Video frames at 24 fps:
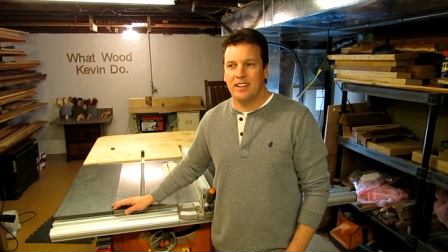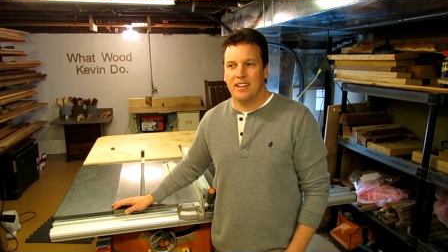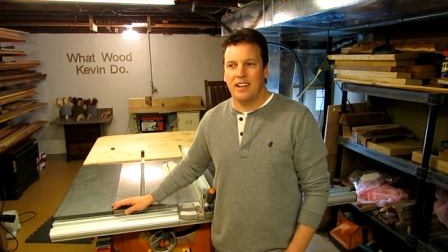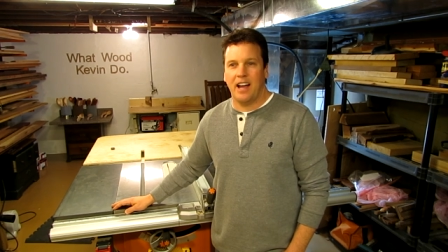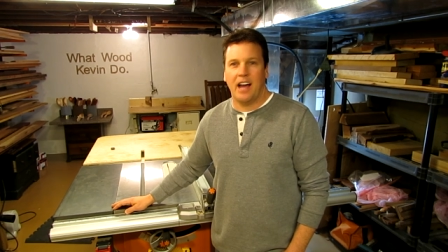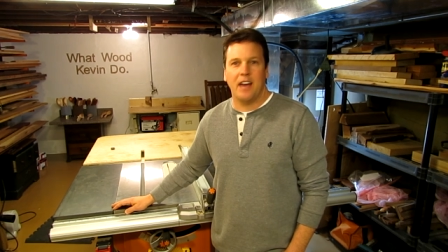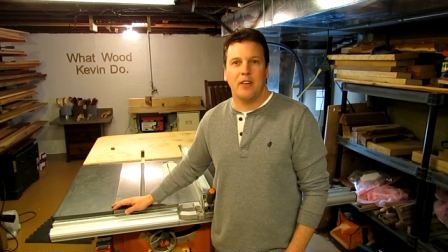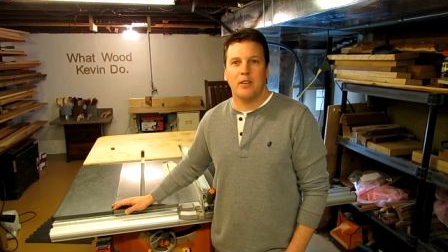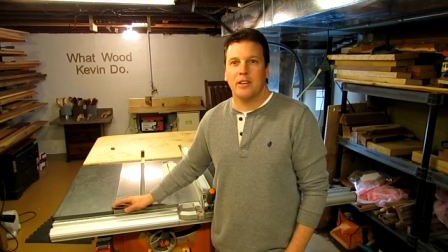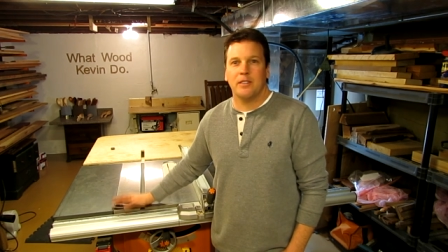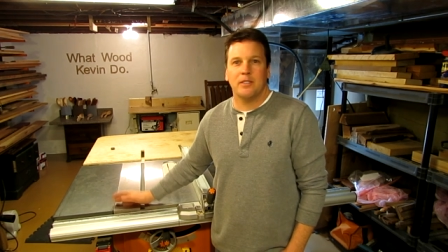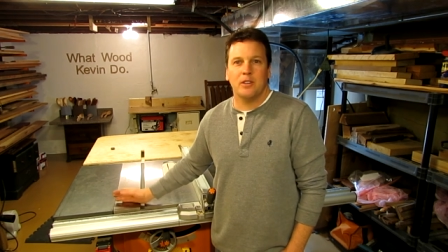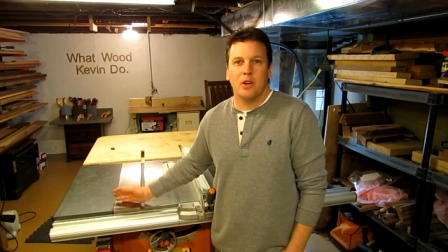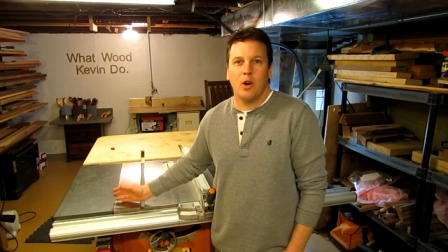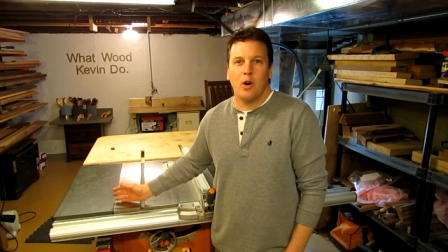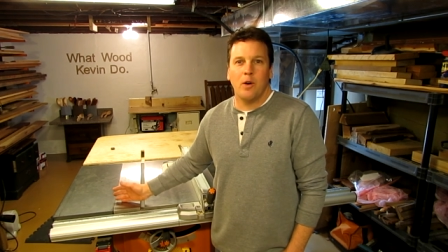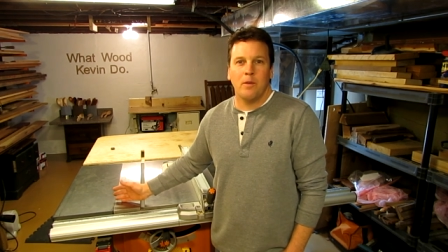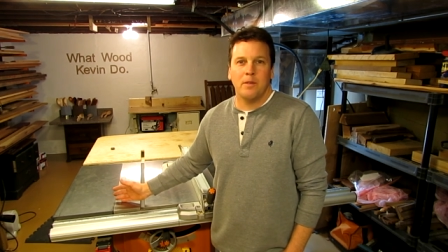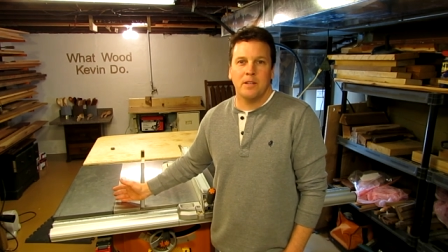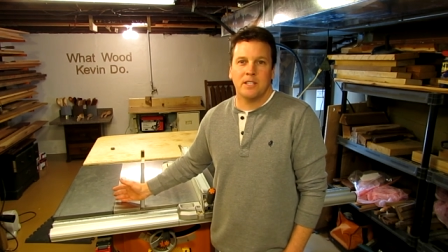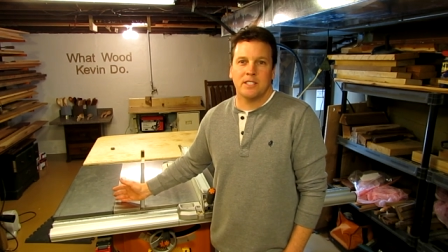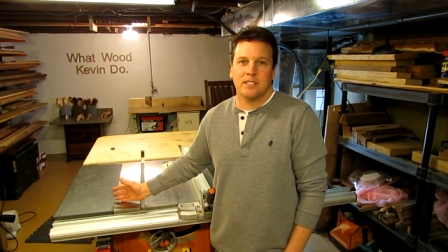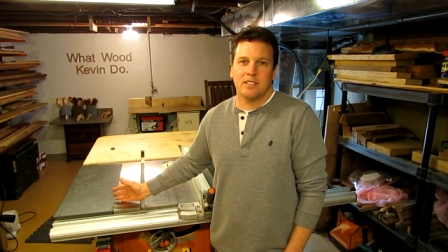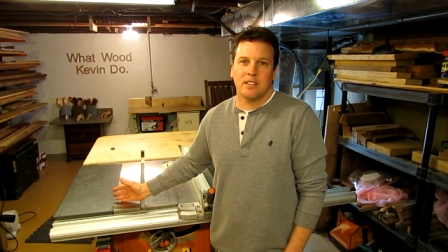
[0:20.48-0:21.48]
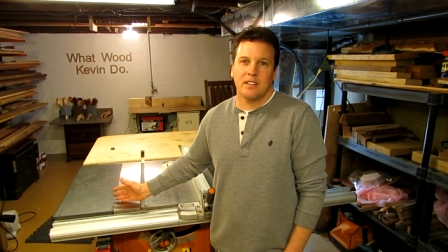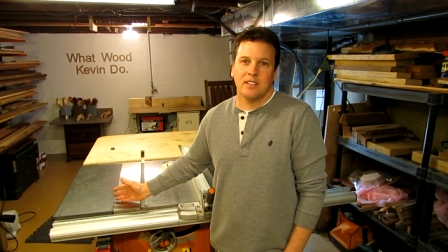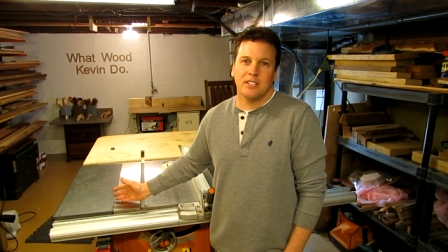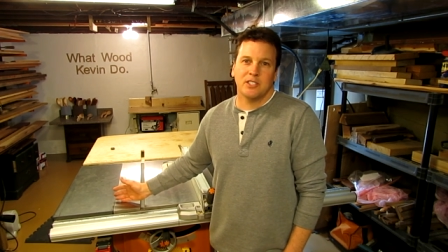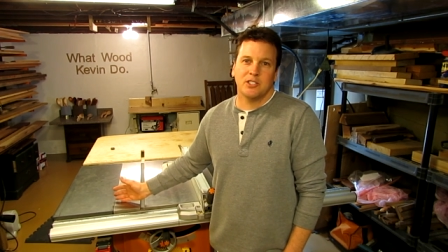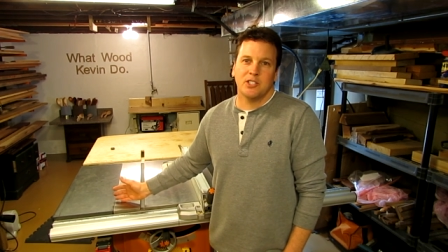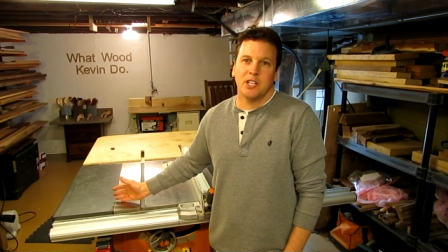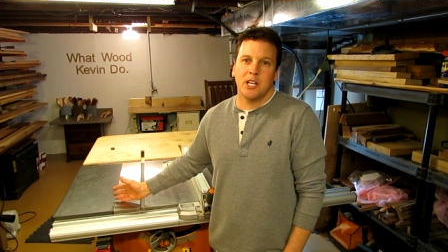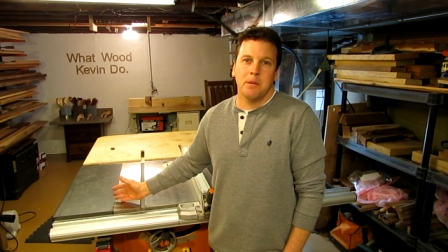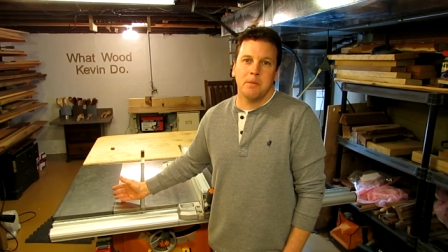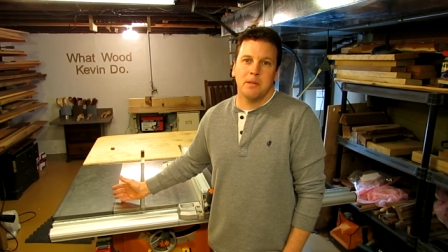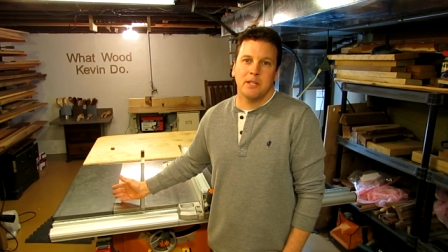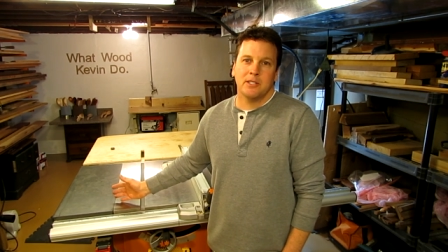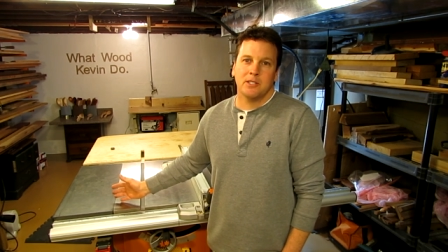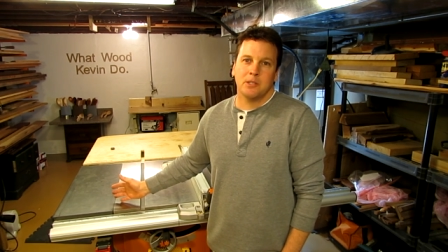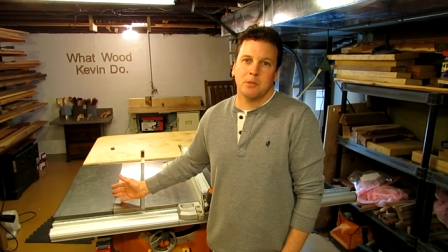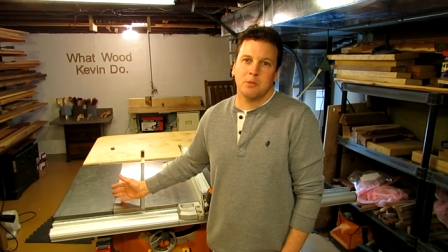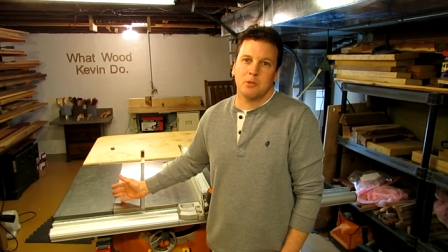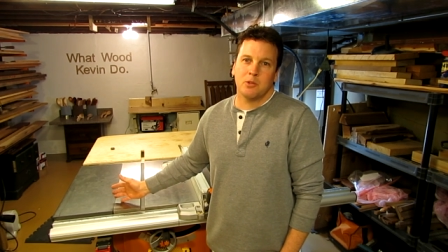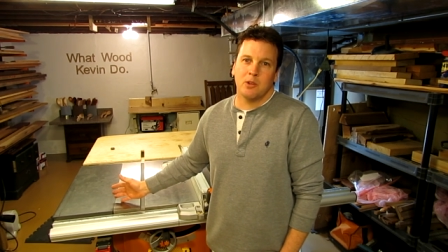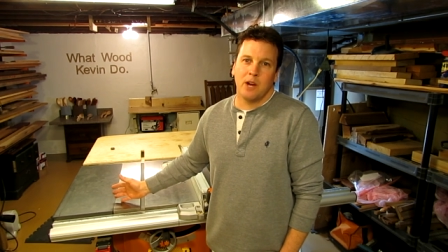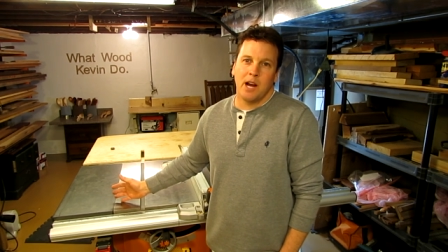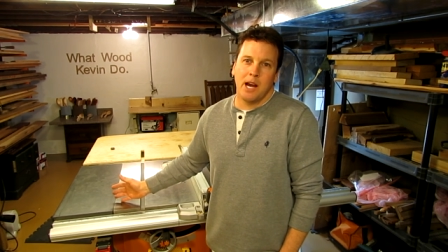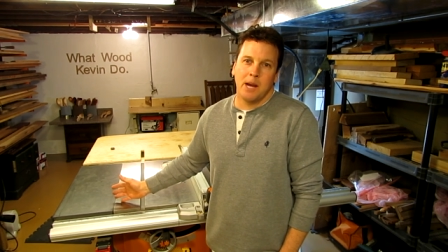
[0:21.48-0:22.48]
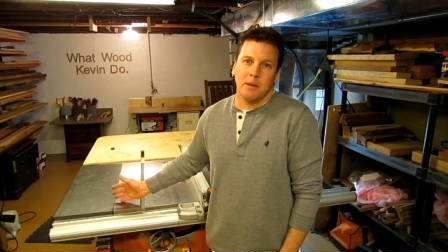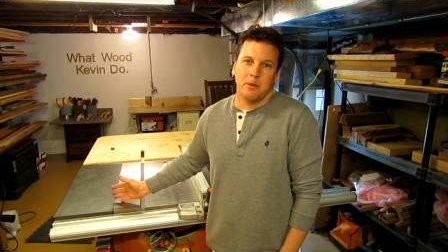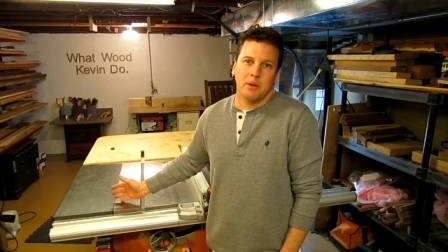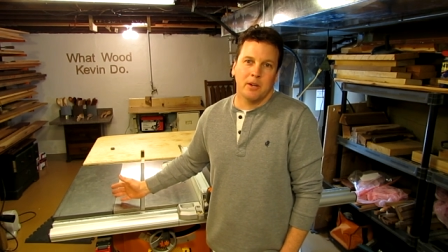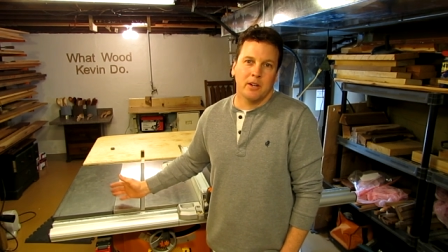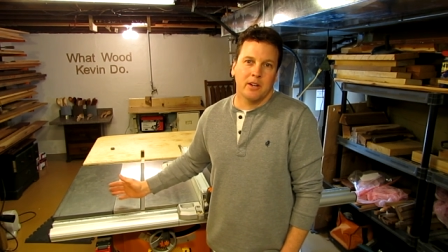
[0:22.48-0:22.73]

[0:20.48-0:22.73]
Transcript: I don't even know if it's a legitimate subscriber.